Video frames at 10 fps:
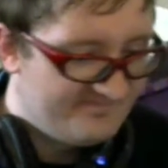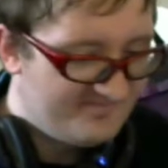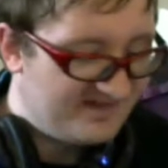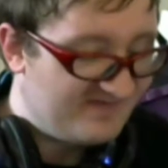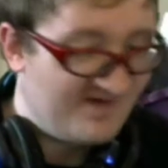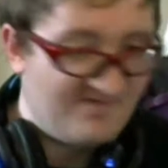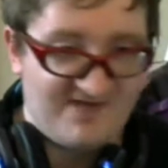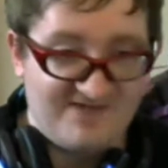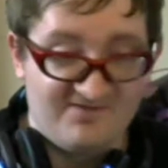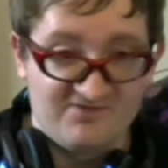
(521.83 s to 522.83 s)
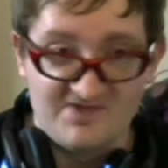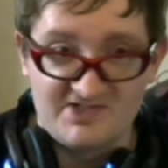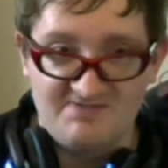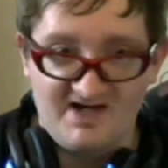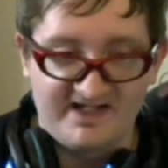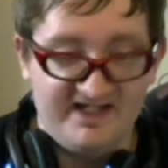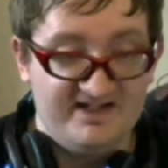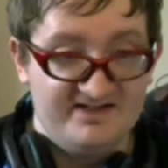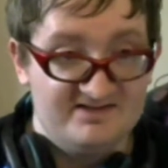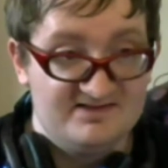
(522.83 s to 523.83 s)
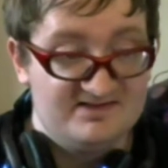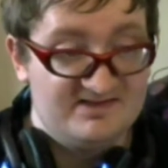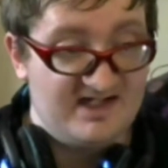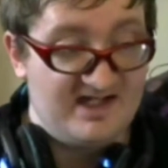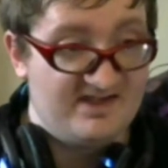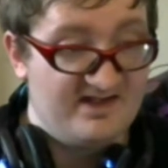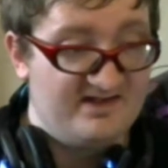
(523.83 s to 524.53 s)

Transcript: my favorite flavor is winter Pocky, and